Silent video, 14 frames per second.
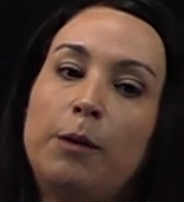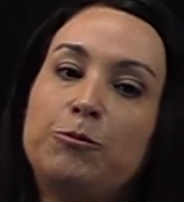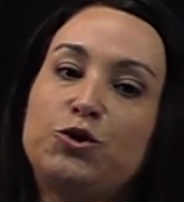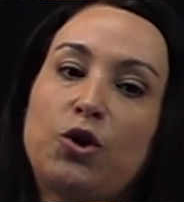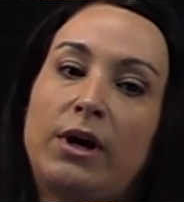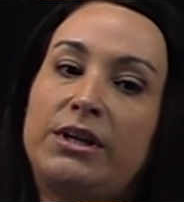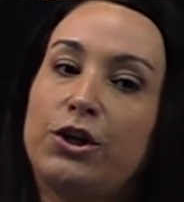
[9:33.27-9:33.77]

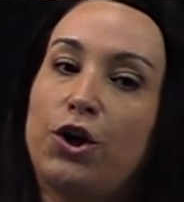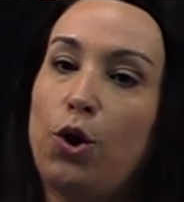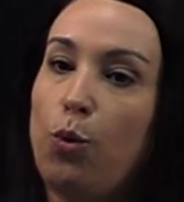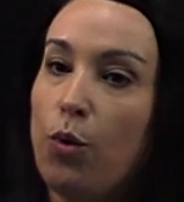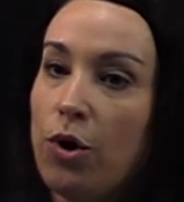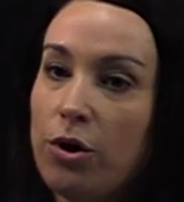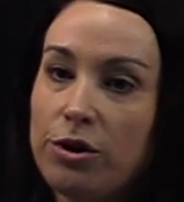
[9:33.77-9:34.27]
trying to
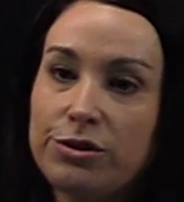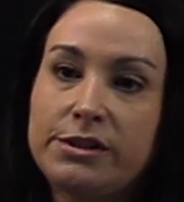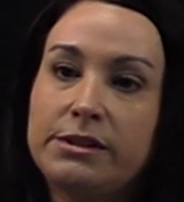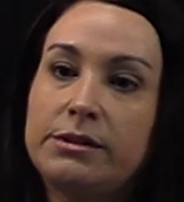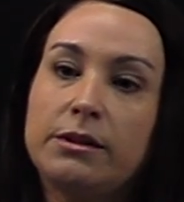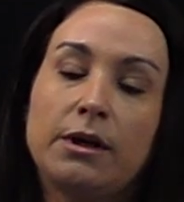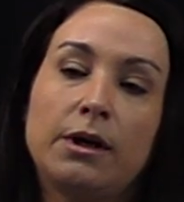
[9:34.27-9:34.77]

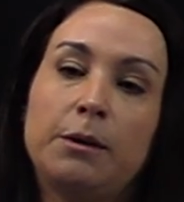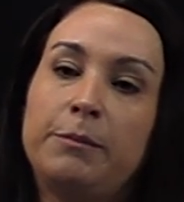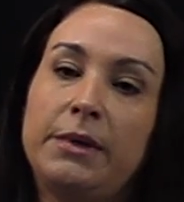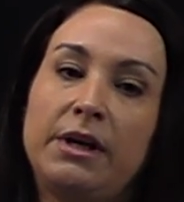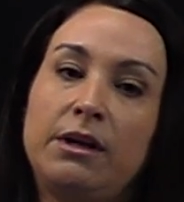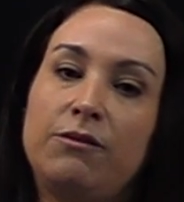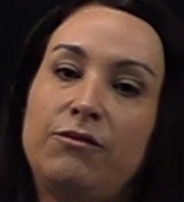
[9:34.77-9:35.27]
coerce
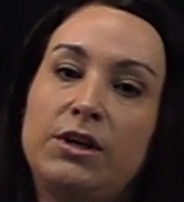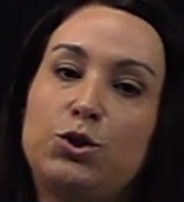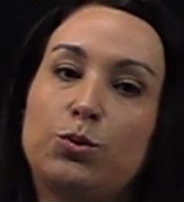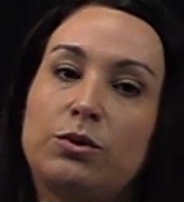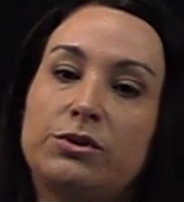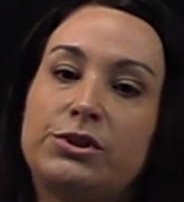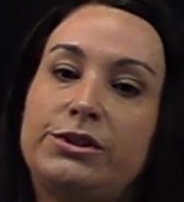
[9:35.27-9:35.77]

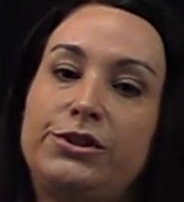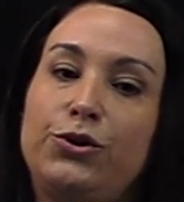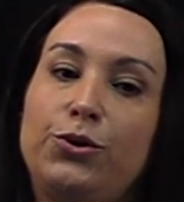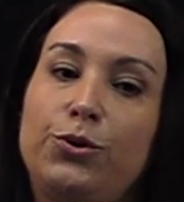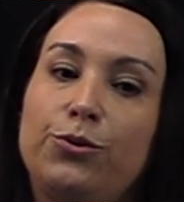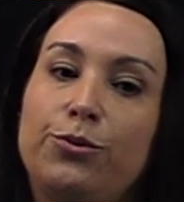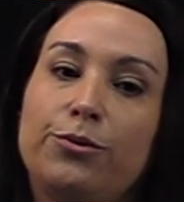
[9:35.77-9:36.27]
individuals
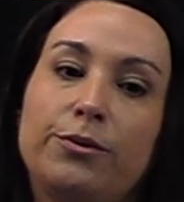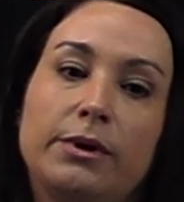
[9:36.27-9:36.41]
to,